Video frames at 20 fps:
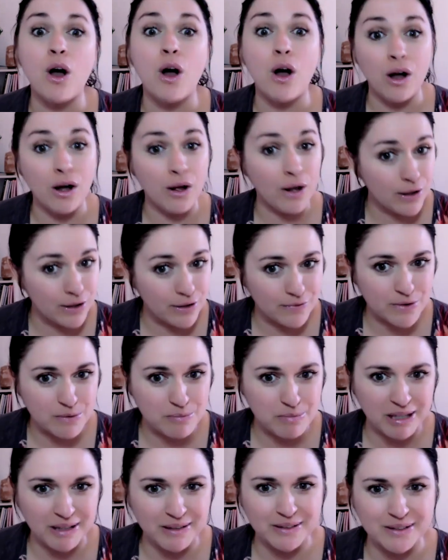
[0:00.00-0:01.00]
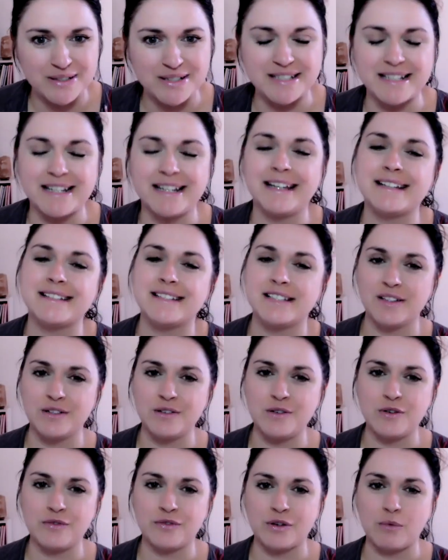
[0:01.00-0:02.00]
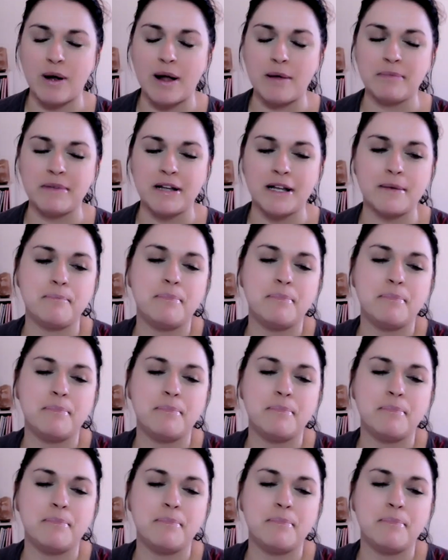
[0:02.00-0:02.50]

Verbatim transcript: all of the pillars, it gets a little overwhelming,